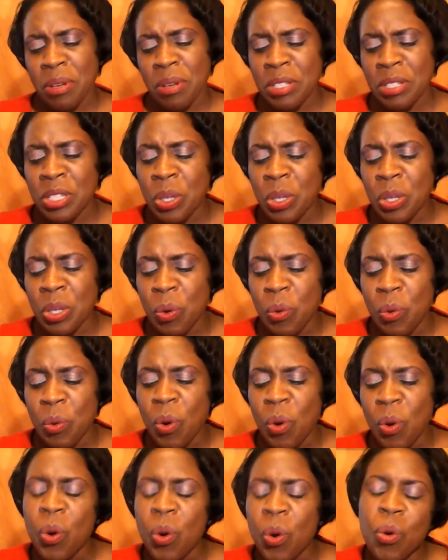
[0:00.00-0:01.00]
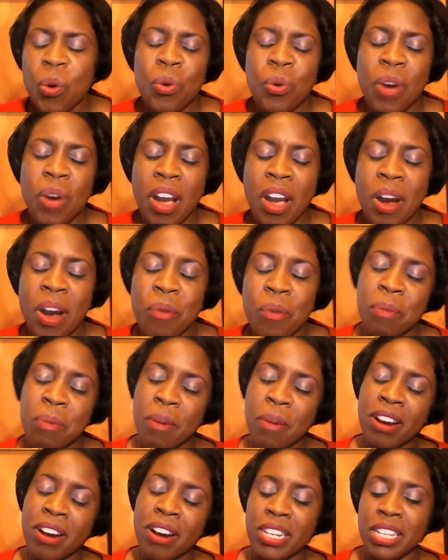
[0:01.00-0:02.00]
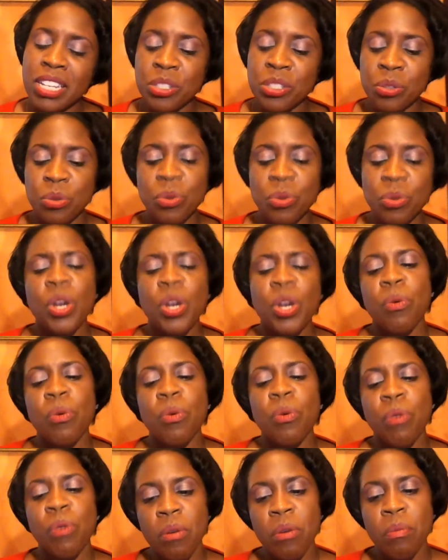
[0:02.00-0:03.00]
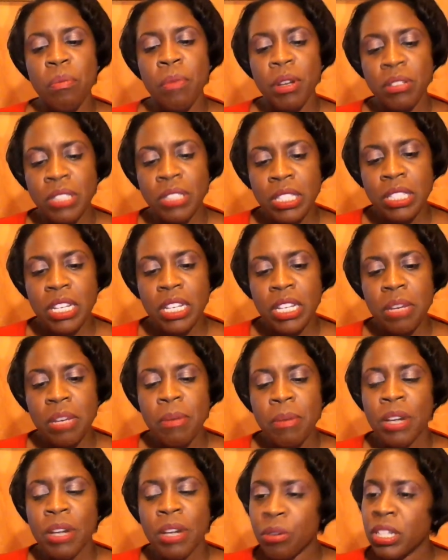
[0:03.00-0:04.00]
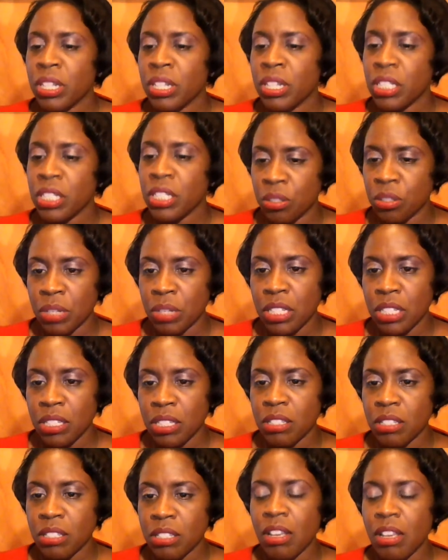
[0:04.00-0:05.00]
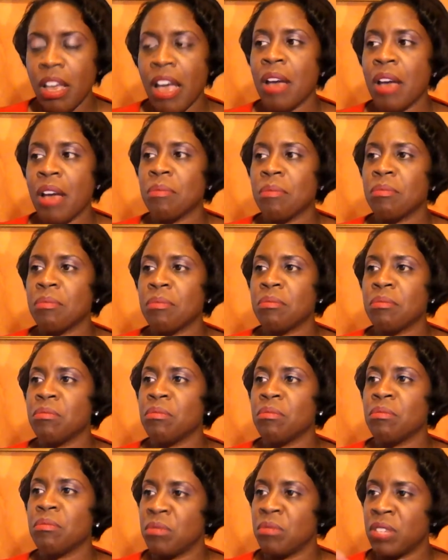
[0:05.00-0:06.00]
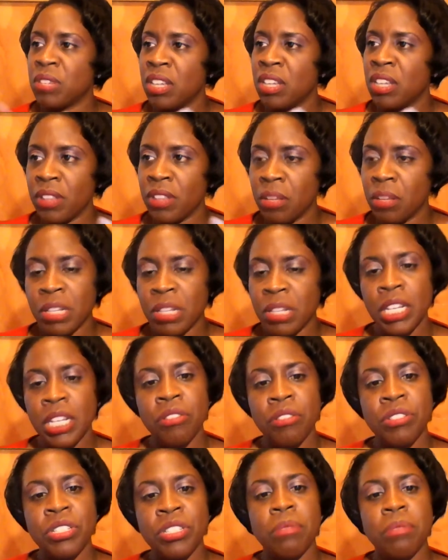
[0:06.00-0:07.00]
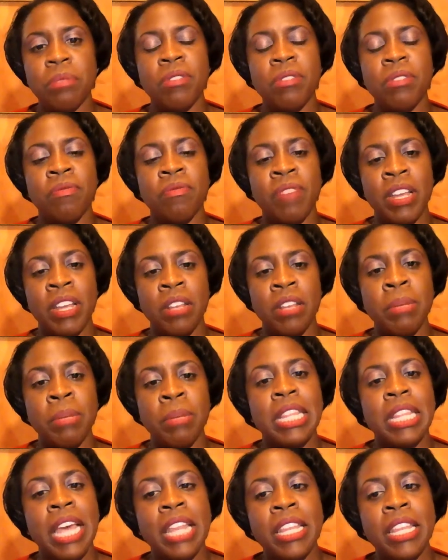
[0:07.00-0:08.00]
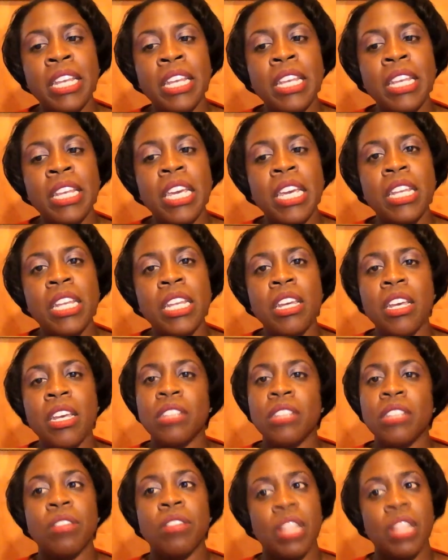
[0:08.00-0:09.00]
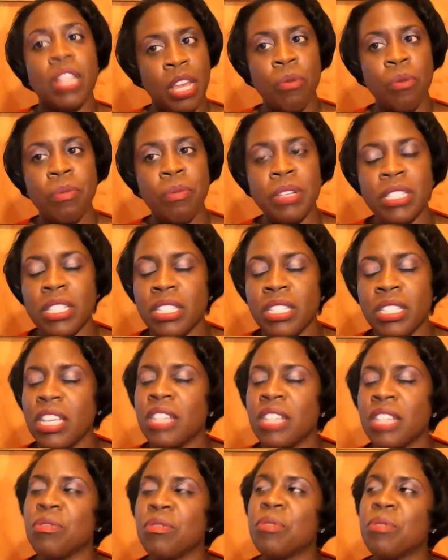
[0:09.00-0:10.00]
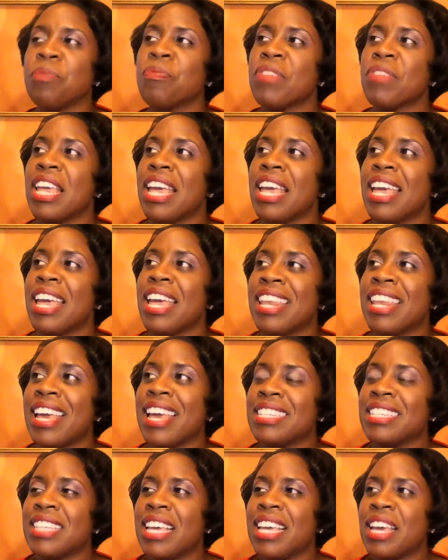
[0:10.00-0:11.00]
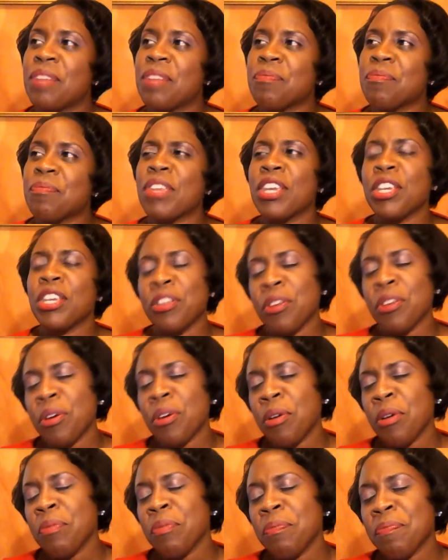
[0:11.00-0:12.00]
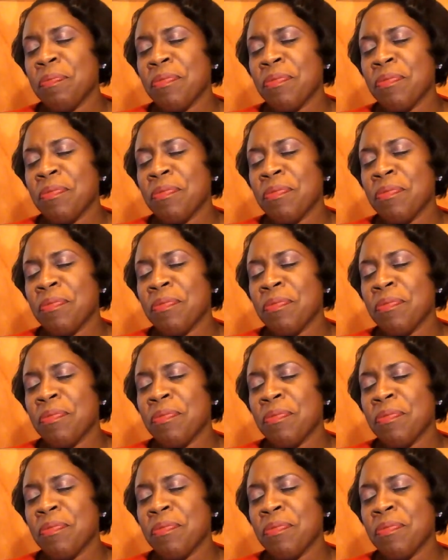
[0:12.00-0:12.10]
So who are we marketing to? Well, mostly minority students, giving them leadership development that they need so that they will be successful. And I said, you know,